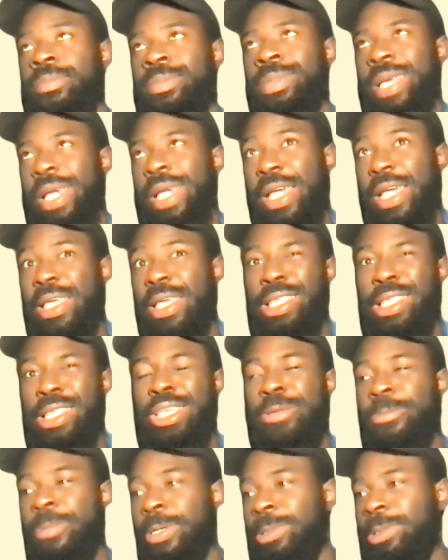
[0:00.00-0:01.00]

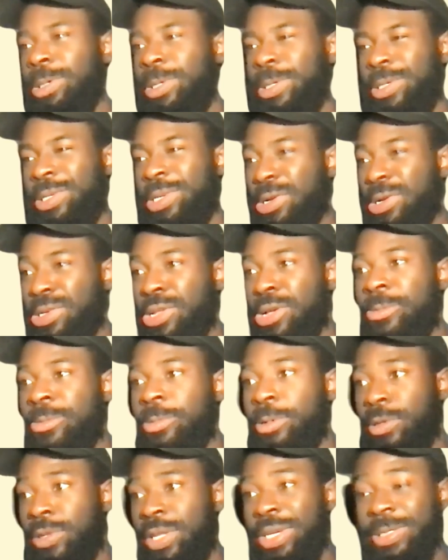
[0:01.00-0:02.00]
Anthony Miller and Darnell
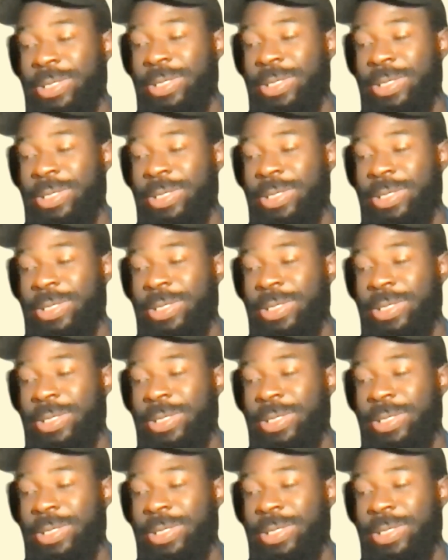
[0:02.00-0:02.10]
Mooney.